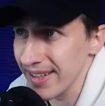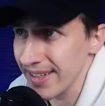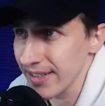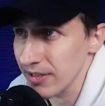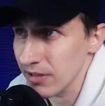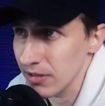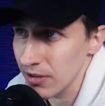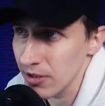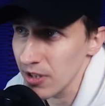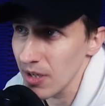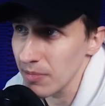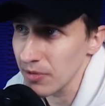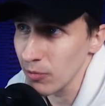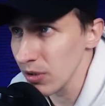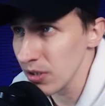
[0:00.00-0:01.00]
S
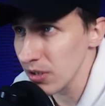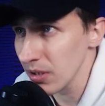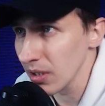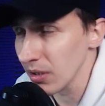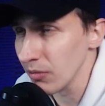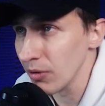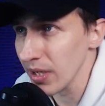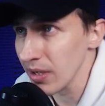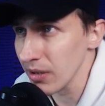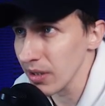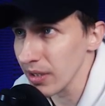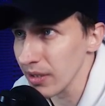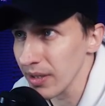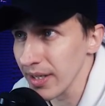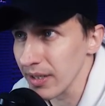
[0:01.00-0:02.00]
shapes, which you can
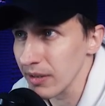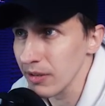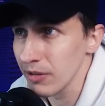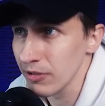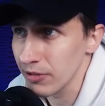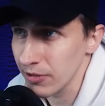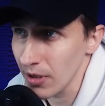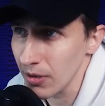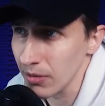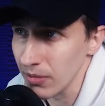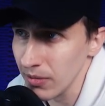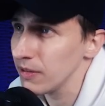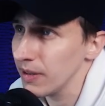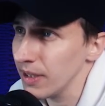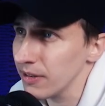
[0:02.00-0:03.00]
regulate like so.
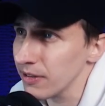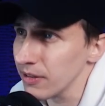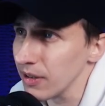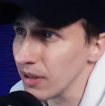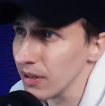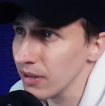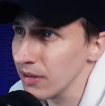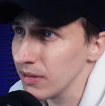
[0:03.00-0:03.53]
Fancy, huh?